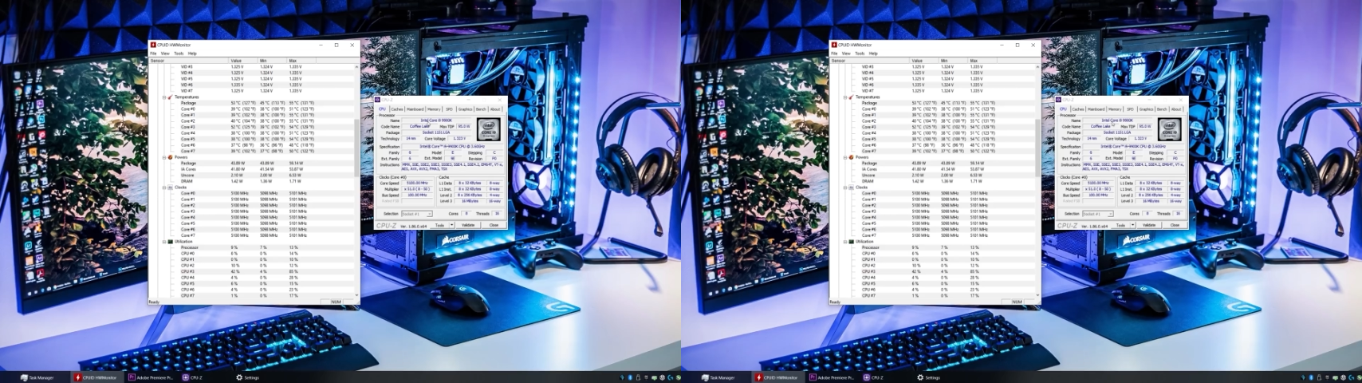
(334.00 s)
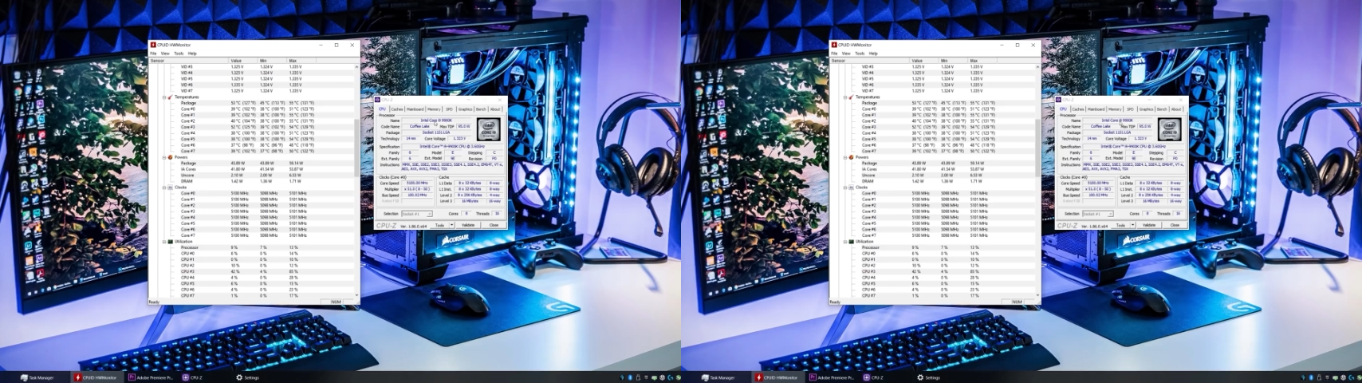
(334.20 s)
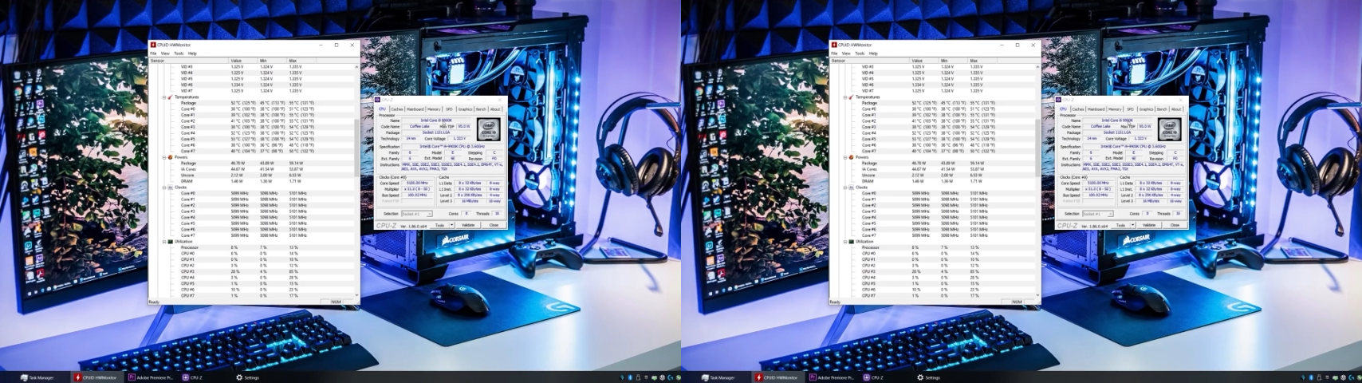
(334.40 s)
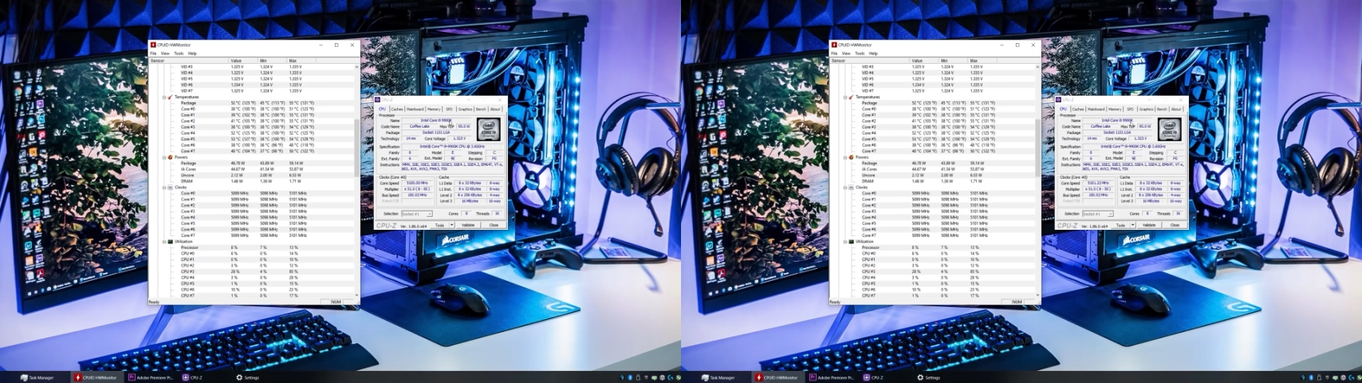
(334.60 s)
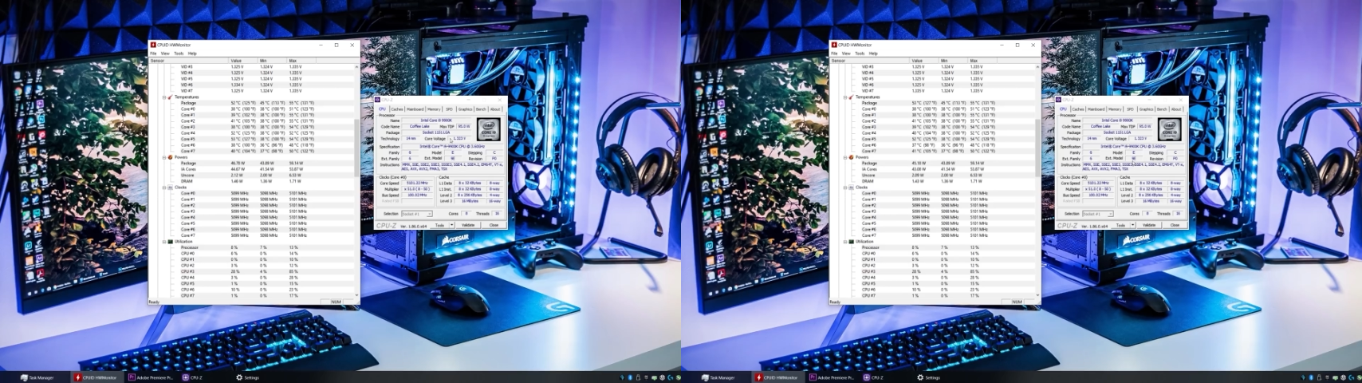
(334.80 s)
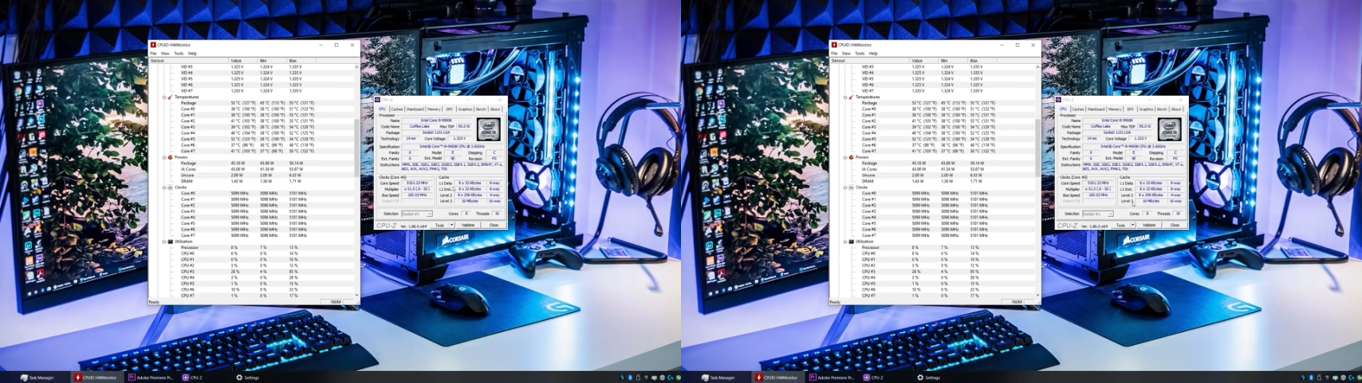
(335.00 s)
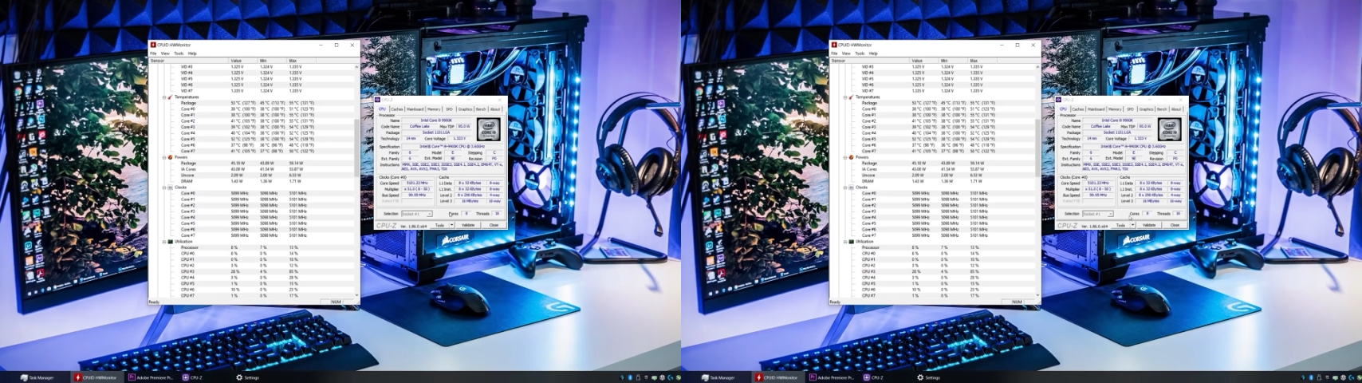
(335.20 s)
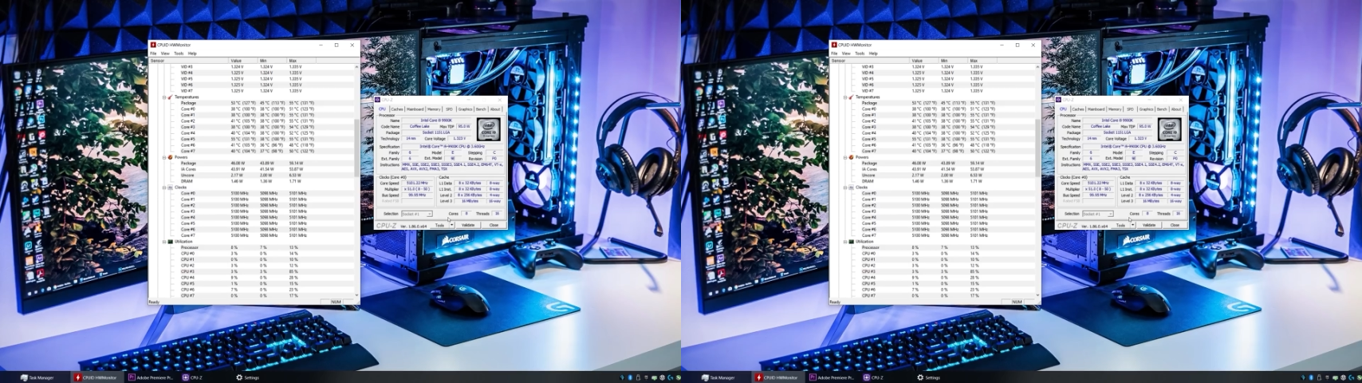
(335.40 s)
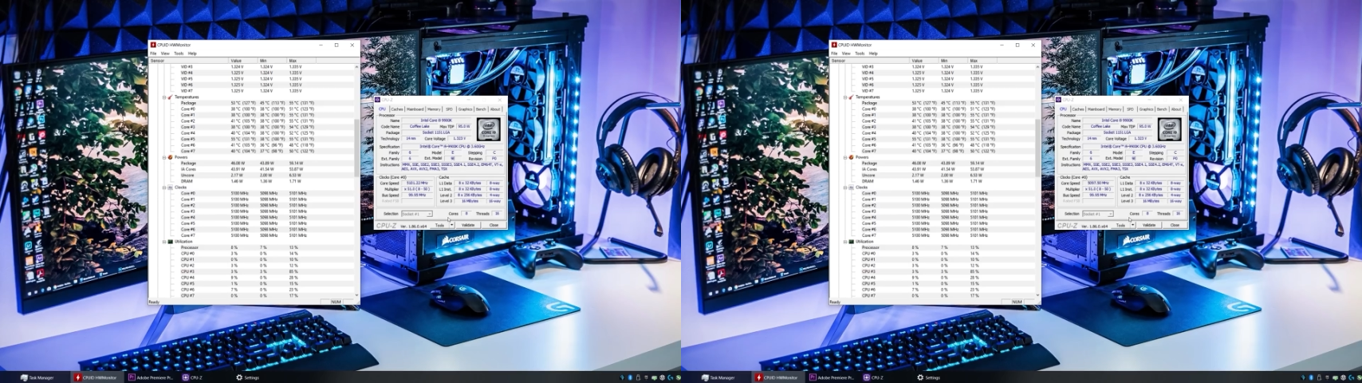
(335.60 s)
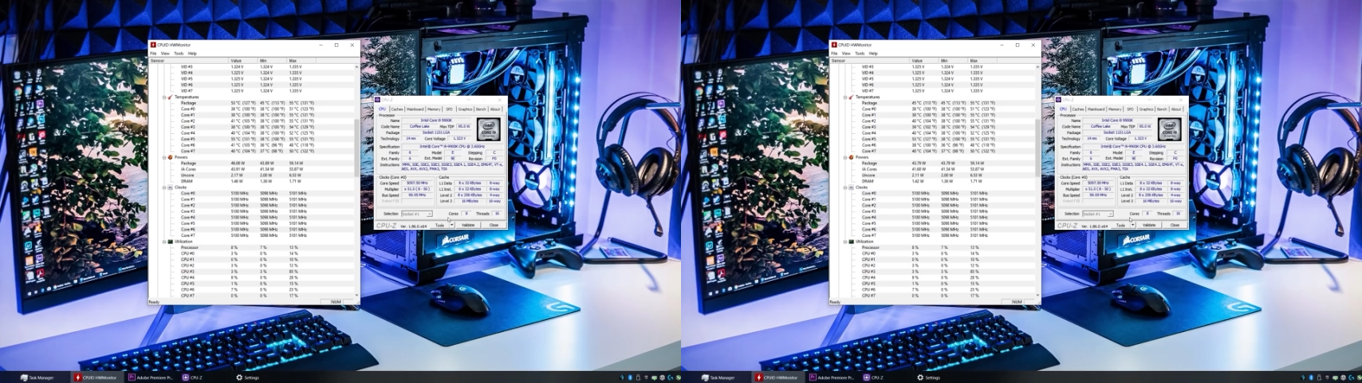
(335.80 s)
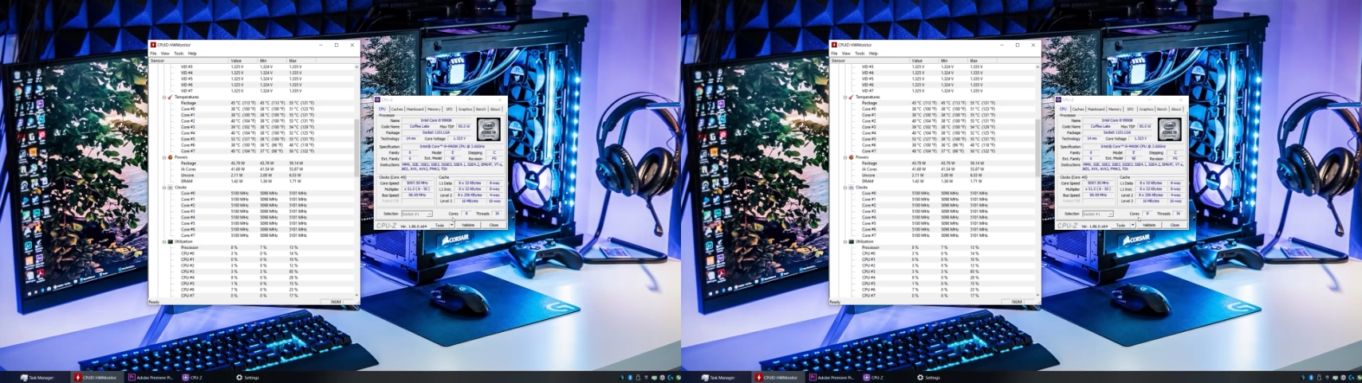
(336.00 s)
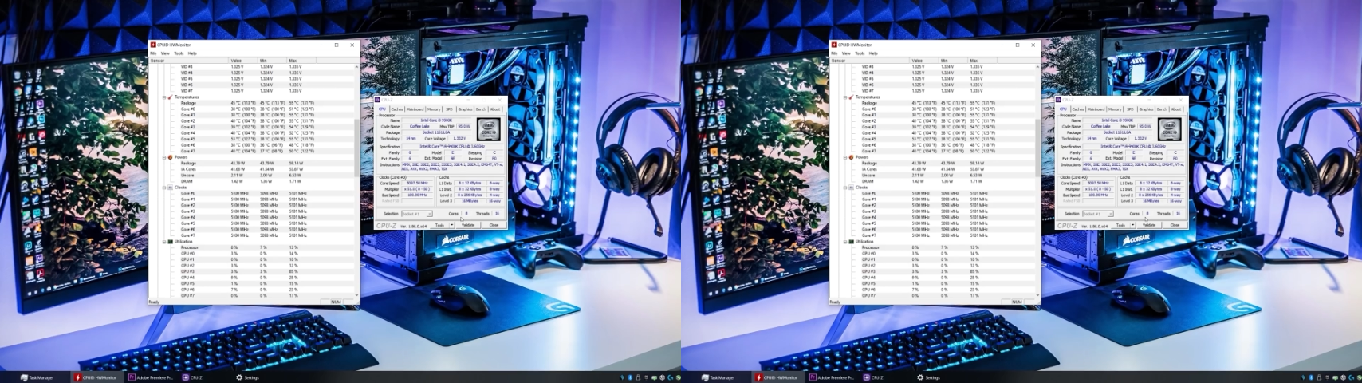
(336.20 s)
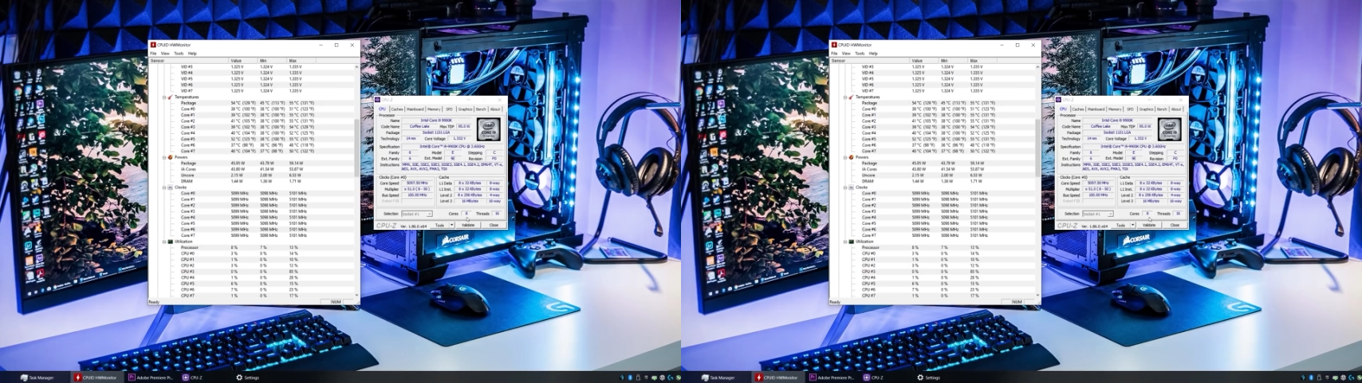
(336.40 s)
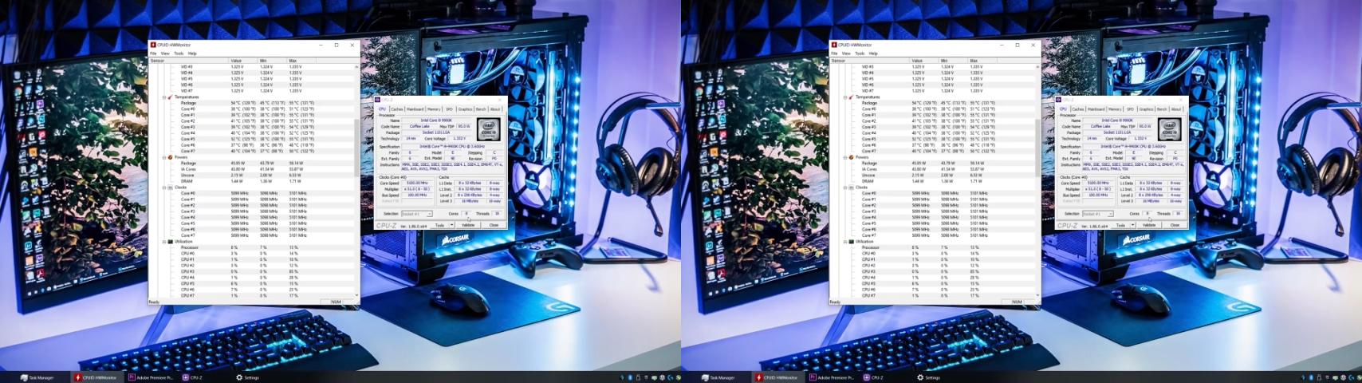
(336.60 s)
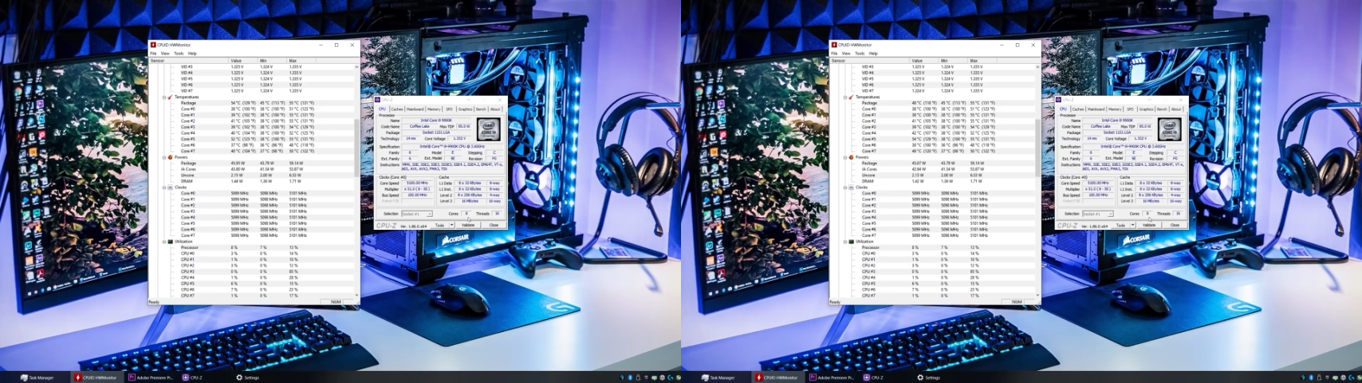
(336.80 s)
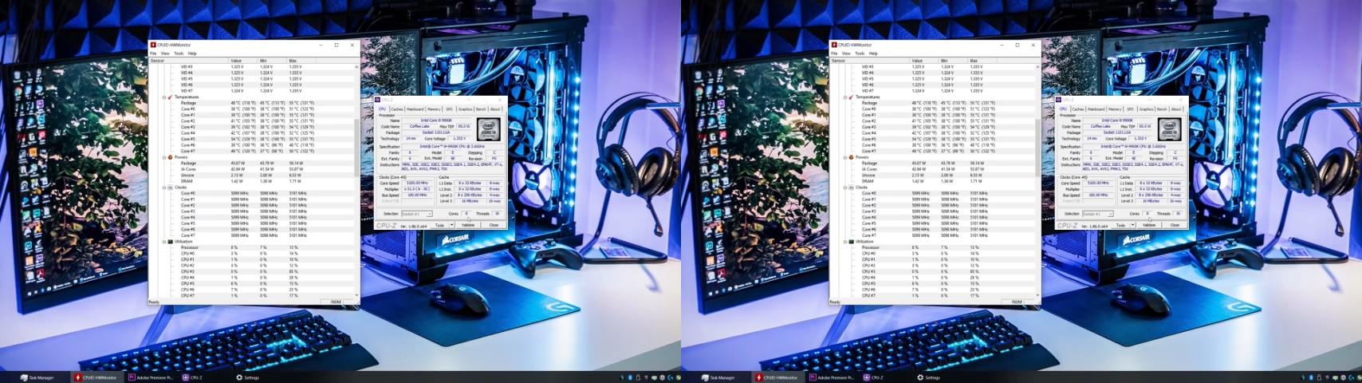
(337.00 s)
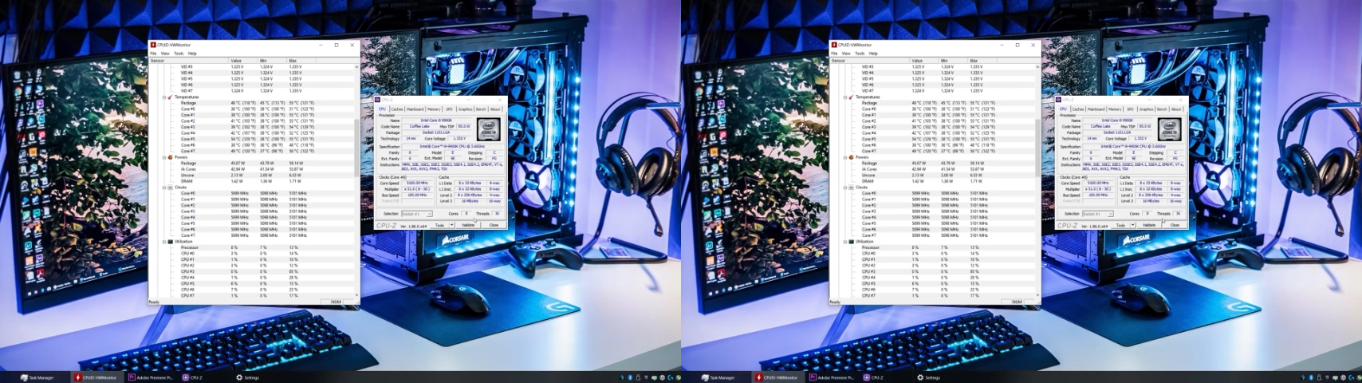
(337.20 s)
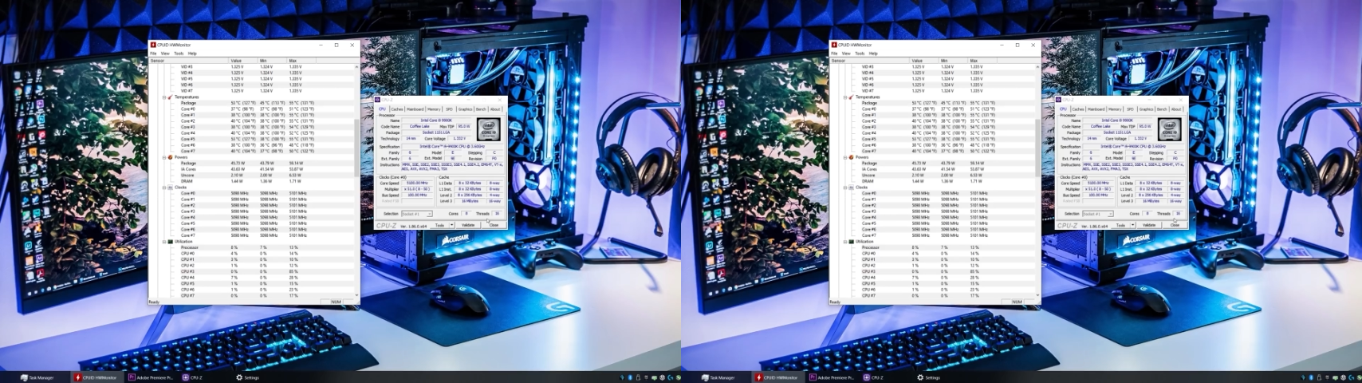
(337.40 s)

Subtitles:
(no speaker visible)